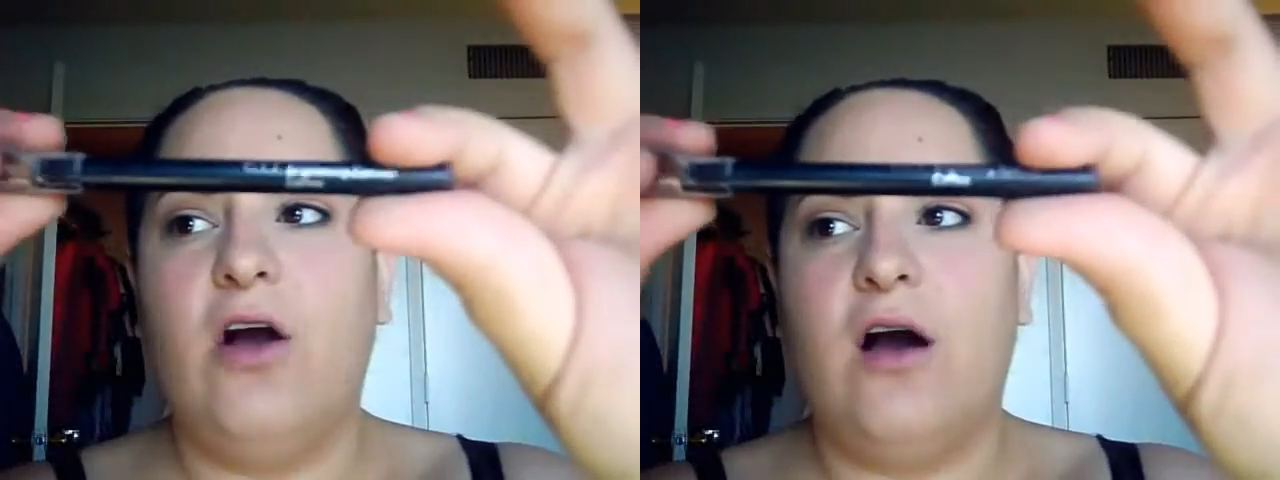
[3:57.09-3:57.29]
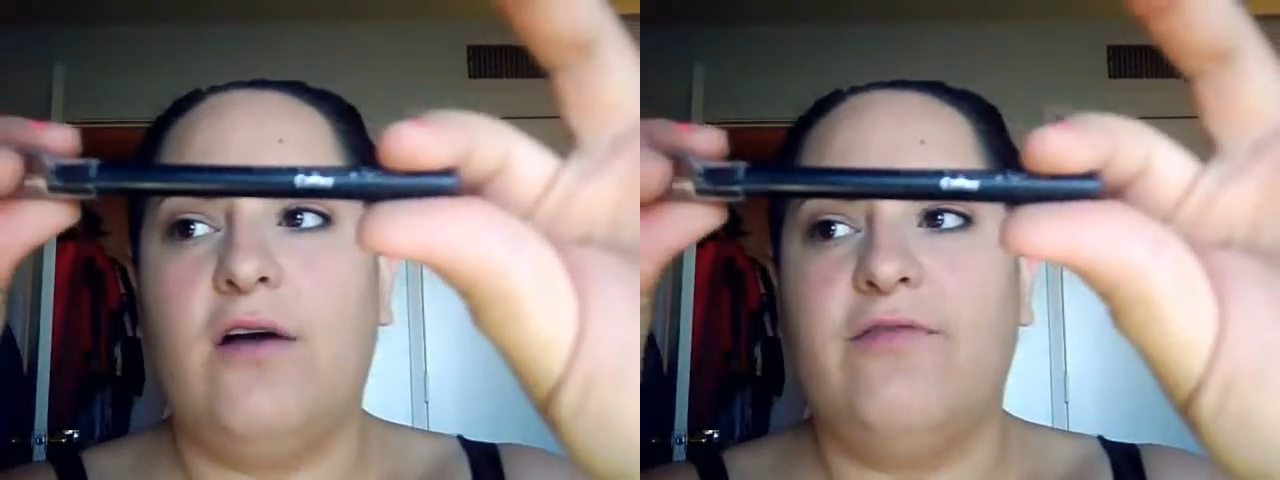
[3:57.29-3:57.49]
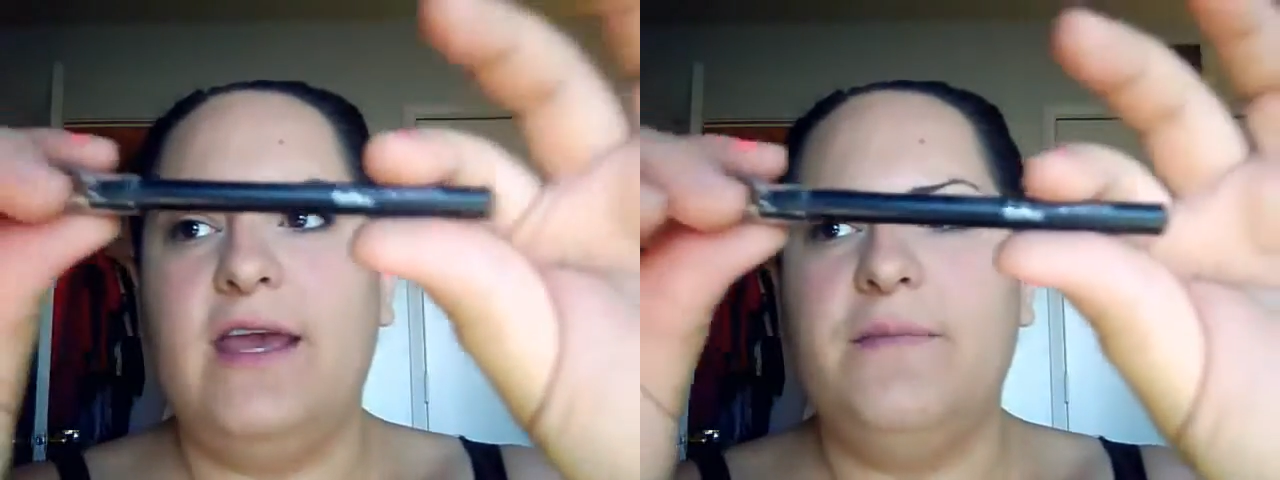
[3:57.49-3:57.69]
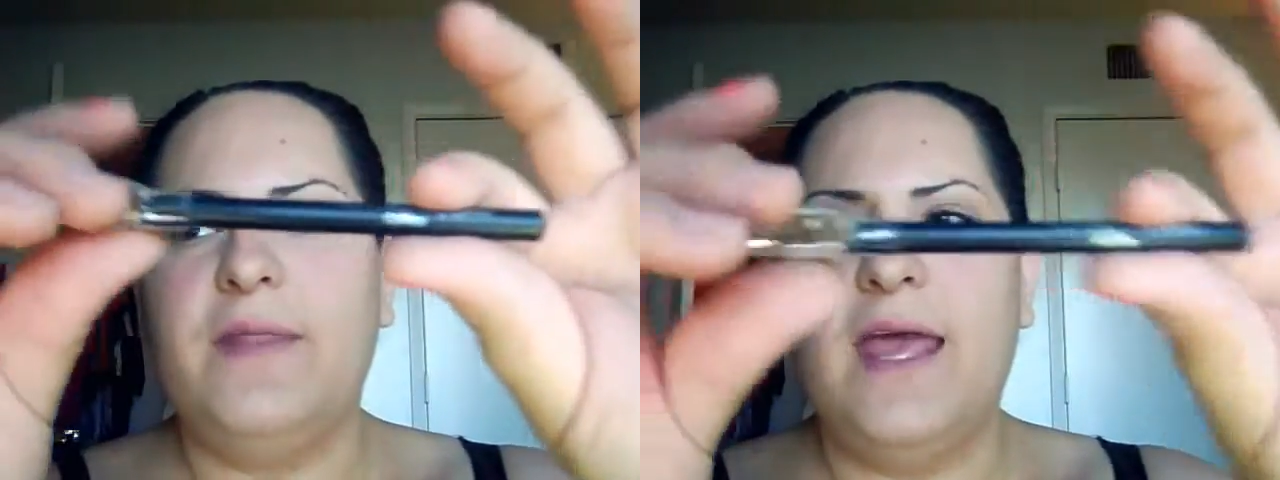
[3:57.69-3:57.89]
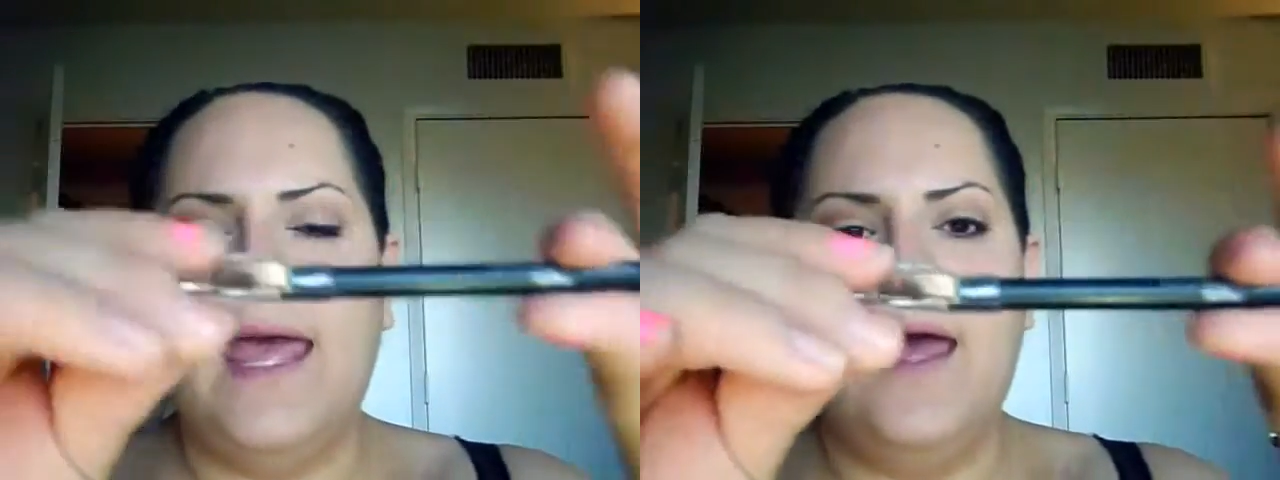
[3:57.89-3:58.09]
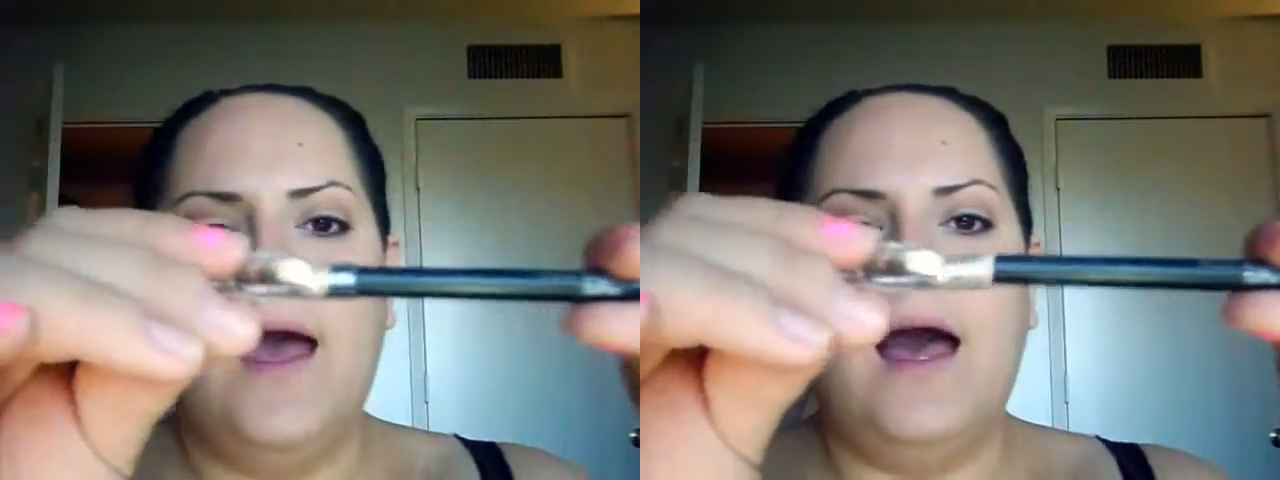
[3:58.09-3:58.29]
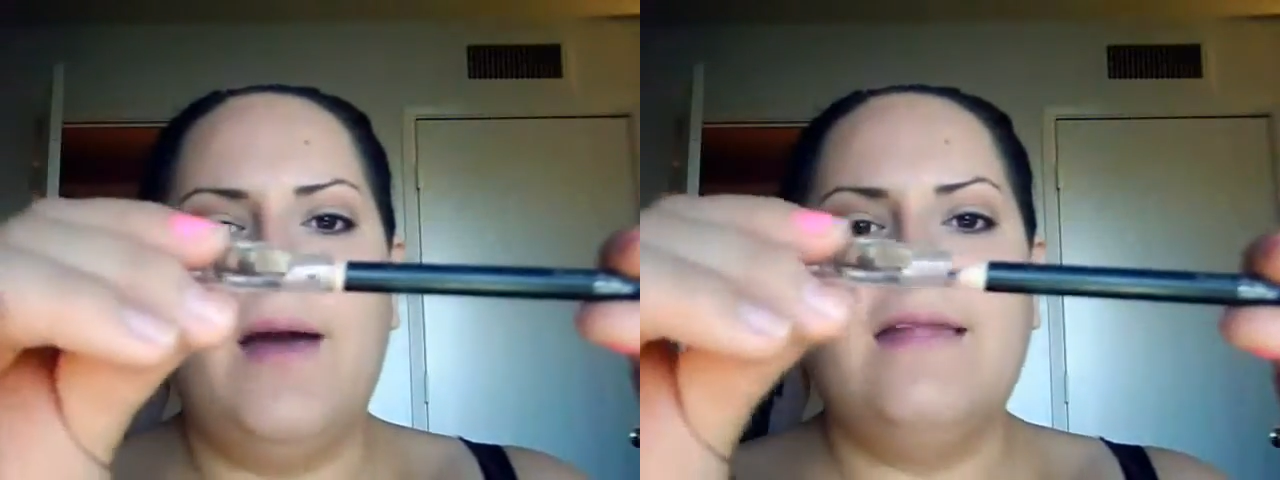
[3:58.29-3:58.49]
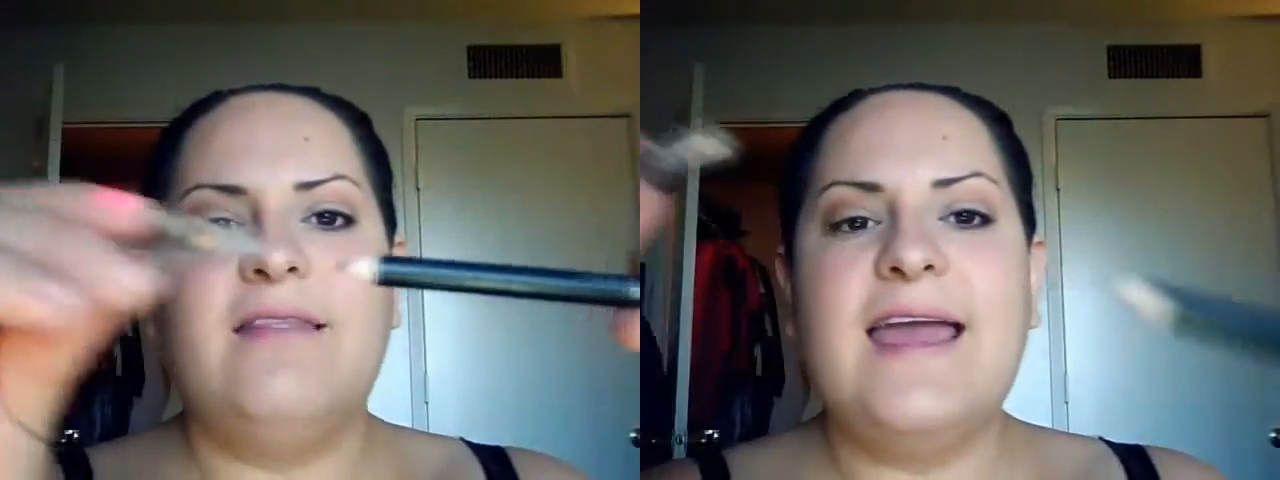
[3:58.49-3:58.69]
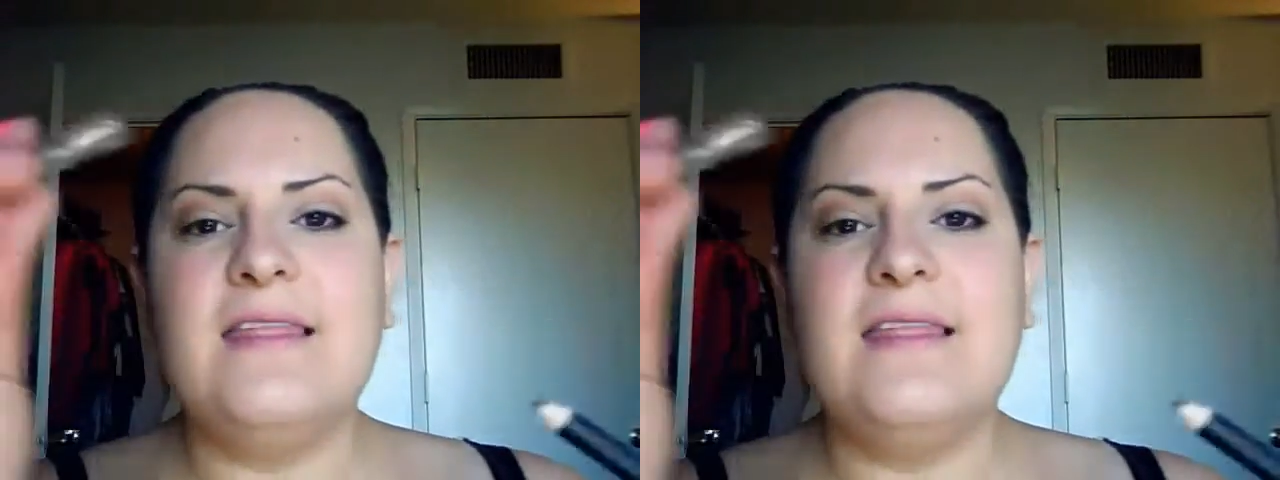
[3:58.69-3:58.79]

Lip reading: in coffee. I